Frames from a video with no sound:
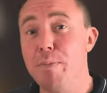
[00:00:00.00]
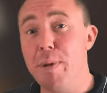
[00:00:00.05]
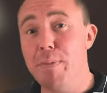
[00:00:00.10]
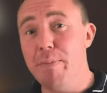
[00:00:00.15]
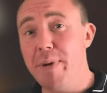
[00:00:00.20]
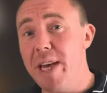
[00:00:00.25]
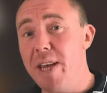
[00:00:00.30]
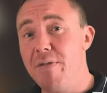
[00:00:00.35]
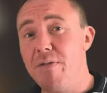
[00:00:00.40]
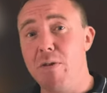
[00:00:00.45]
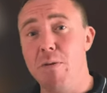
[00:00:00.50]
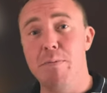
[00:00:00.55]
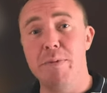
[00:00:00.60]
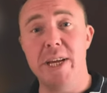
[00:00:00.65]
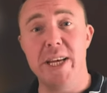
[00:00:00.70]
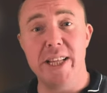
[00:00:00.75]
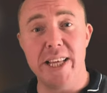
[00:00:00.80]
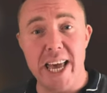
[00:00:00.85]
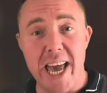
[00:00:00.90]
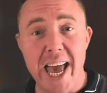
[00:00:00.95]
be made from
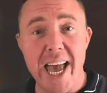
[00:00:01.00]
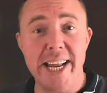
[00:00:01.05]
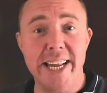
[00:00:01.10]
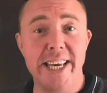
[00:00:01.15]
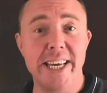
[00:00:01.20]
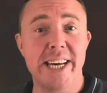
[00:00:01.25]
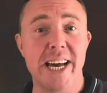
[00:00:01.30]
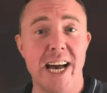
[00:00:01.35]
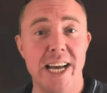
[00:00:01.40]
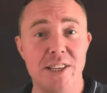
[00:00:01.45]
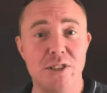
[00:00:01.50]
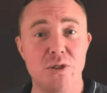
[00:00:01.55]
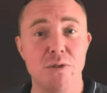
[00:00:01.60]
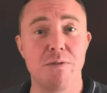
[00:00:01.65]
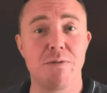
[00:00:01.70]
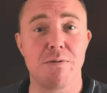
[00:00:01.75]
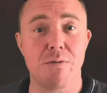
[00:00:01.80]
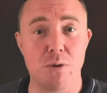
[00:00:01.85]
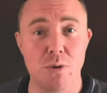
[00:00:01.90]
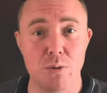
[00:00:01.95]
nearly any kinds of
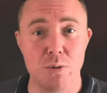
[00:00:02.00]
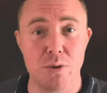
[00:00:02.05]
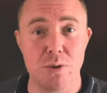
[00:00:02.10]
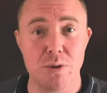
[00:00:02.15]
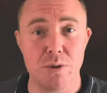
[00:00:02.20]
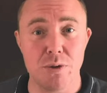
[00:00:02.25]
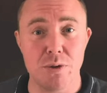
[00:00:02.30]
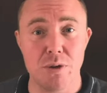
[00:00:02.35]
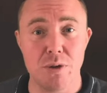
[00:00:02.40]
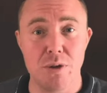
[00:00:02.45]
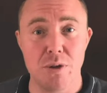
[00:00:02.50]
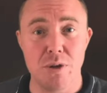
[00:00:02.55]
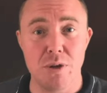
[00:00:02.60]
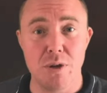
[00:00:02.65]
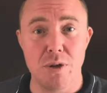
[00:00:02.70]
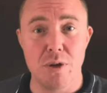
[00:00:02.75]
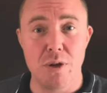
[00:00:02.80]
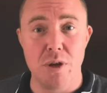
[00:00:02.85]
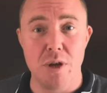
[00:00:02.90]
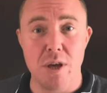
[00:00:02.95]
fruits.
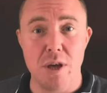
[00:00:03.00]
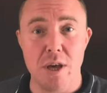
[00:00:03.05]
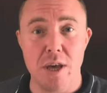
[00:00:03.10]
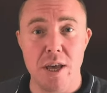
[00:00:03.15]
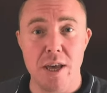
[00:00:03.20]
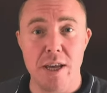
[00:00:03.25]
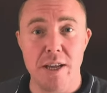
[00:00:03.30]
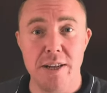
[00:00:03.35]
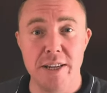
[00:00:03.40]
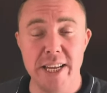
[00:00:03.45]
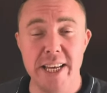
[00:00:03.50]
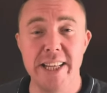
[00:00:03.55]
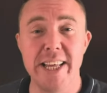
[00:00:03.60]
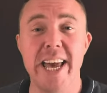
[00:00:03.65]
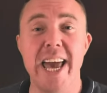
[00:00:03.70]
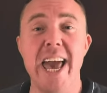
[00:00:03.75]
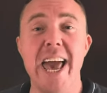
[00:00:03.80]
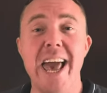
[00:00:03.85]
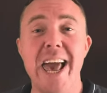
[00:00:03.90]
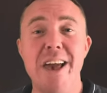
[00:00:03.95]

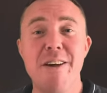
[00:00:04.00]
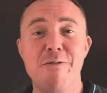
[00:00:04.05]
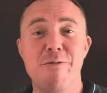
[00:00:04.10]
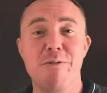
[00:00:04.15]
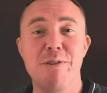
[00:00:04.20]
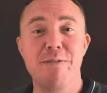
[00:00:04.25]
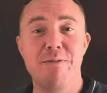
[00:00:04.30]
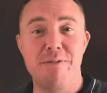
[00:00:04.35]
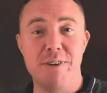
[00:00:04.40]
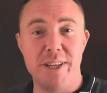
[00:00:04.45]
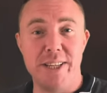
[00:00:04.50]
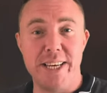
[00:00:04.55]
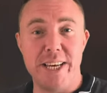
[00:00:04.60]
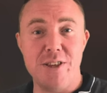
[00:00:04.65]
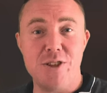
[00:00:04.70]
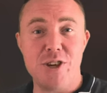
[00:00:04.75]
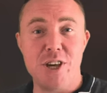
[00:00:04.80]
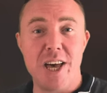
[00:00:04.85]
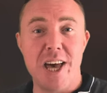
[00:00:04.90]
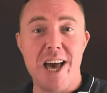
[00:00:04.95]
Nearly every
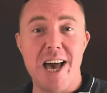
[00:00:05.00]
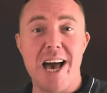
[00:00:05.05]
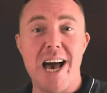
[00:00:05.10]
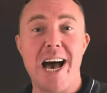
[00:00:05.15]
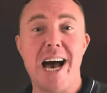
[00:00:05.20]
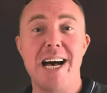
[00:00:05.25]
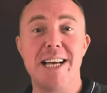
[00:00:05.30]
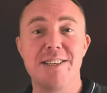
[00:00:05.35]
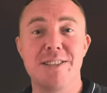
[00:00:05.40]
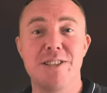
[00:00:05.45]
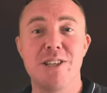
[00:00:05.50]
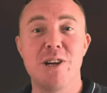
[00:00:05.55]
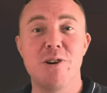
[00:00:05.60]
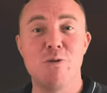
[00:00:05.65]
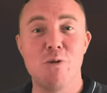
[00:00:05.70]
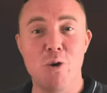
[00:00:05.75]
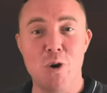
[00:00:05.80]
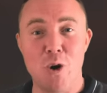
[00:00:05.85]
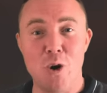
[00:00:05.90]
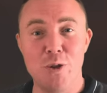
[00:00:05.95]
village has
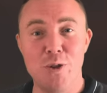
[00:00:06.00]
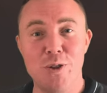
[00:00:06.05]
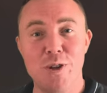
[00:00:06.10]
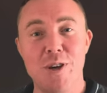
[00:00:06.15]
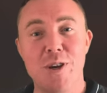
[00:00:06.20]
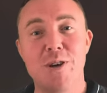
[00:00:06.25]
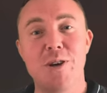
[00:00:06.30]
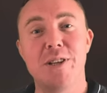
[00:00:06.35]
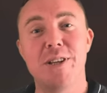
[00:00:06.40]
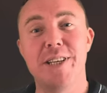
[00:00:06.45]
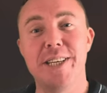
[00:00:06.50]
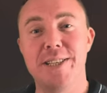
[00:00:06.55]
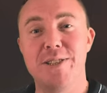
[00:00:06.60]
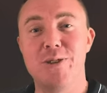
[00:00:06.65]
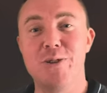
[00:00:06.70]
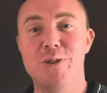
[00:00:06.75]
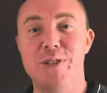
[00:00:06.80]
their own little